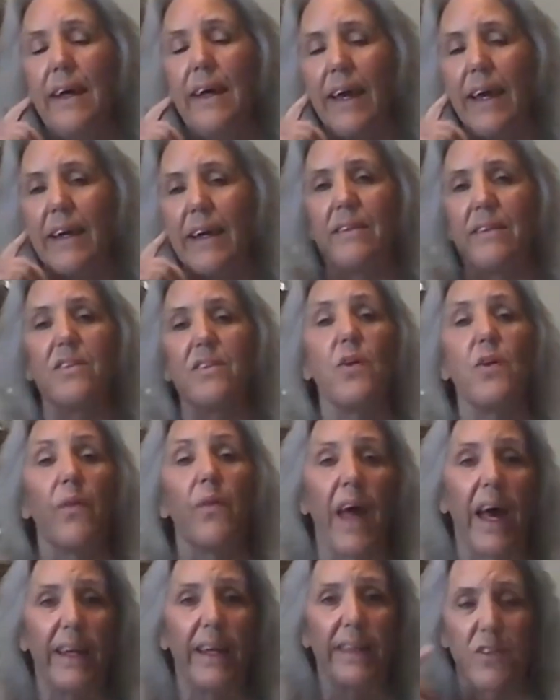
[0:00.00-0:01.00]
And so
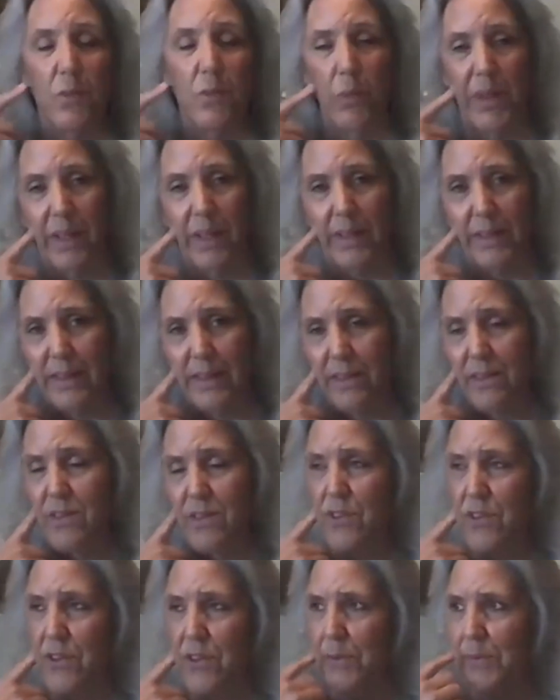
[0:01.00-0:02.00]
that is what I need
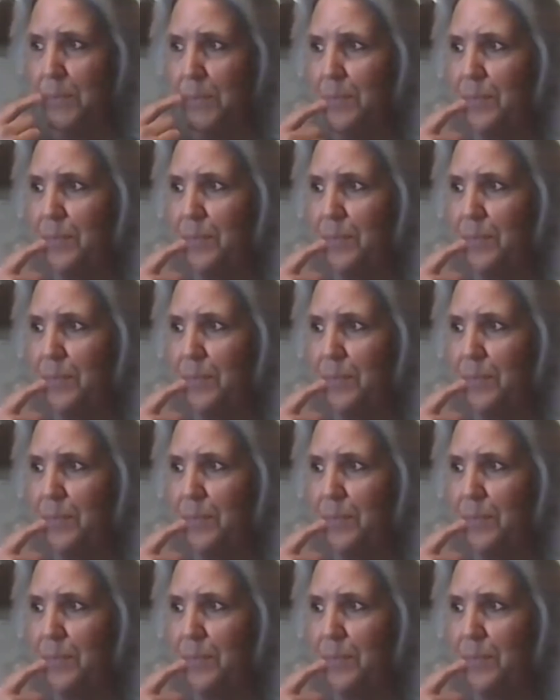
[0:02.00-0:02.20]
to do.